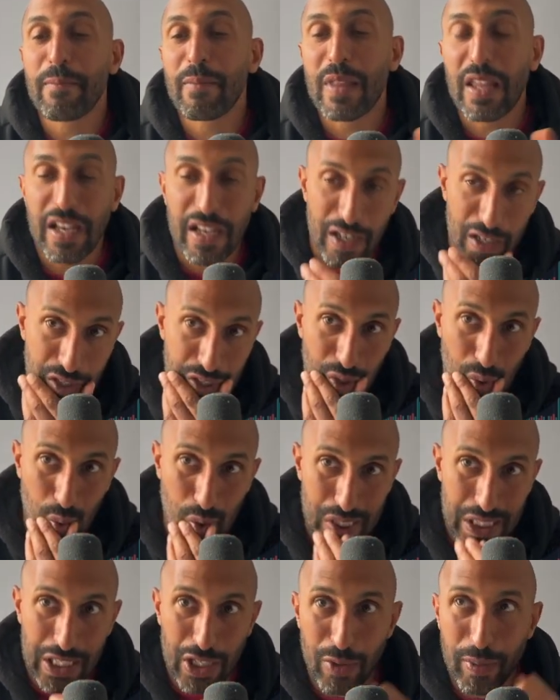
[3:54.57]
it's
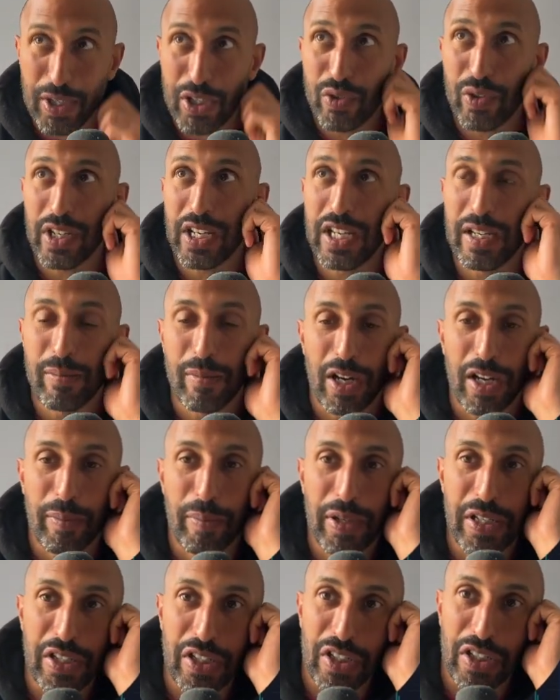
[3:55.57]
always a little bit tricky in my
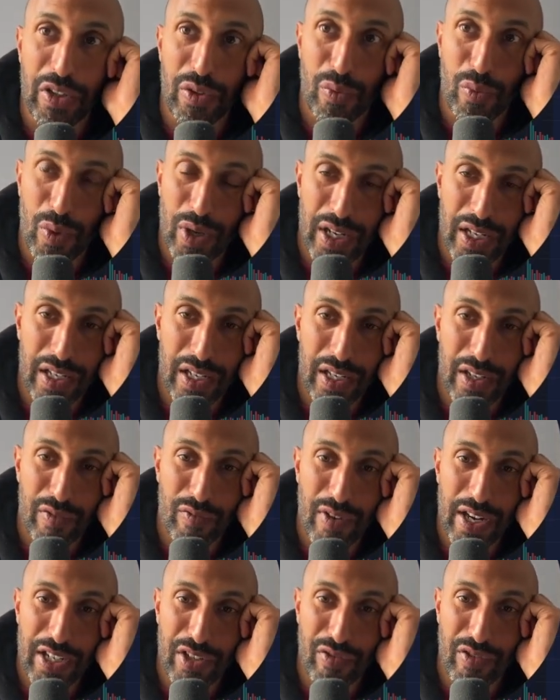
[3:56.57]
opinion when
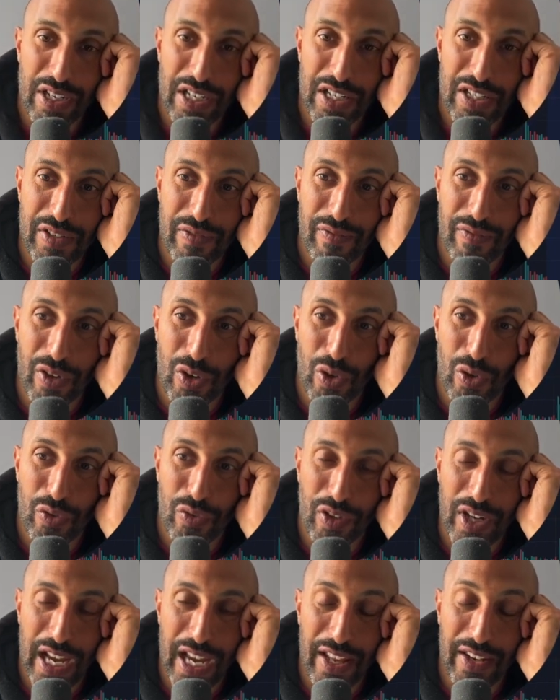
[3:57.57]
red green is
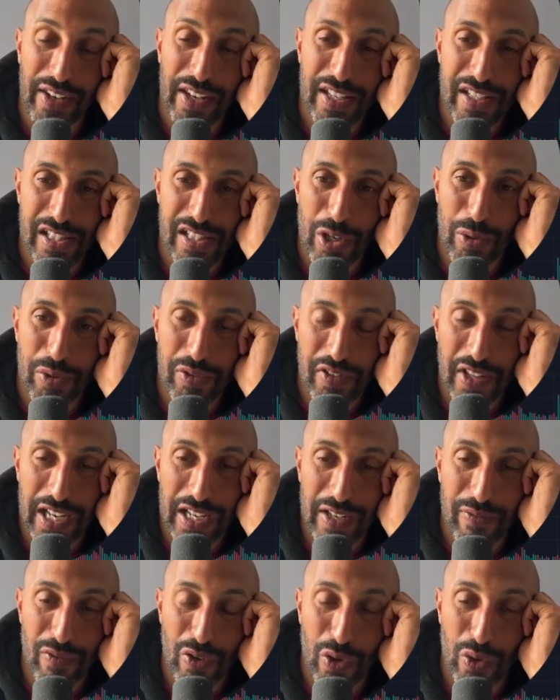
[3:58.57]
involved and there's lower
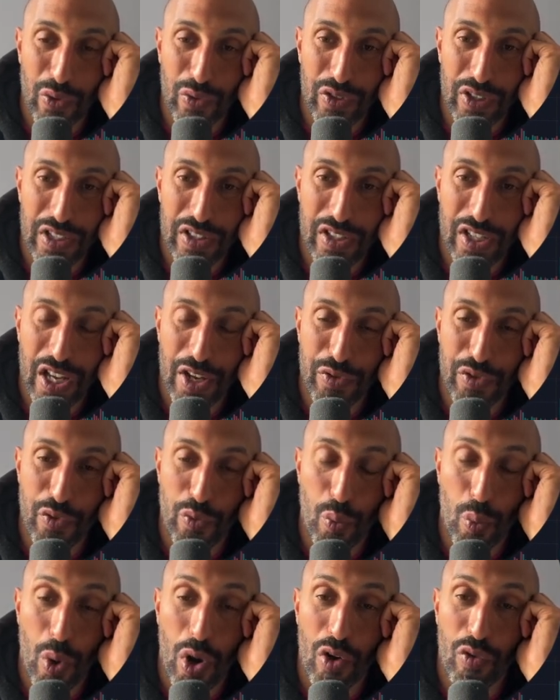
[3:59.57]
day involved in terms
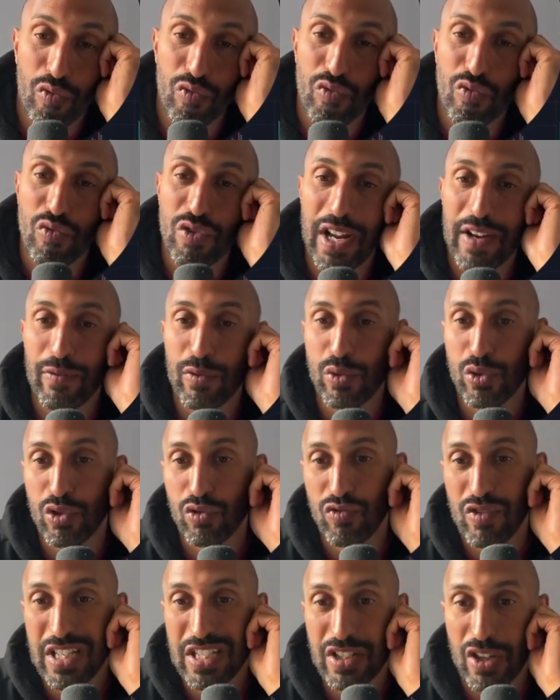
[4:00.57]
of what level
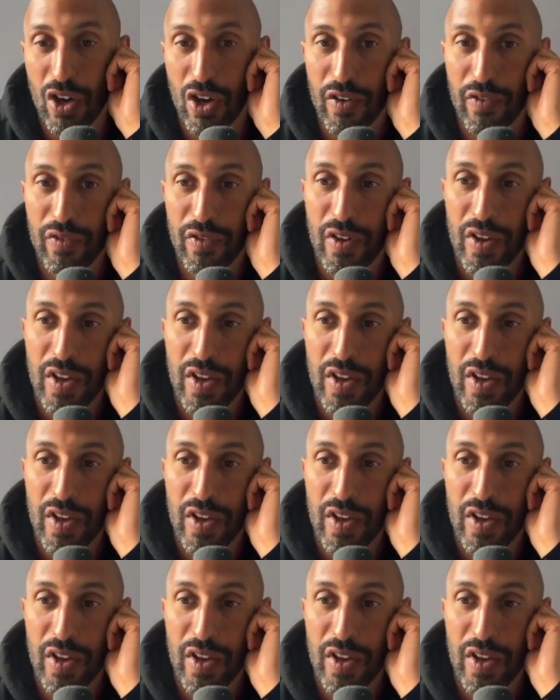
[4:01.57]
to risk off.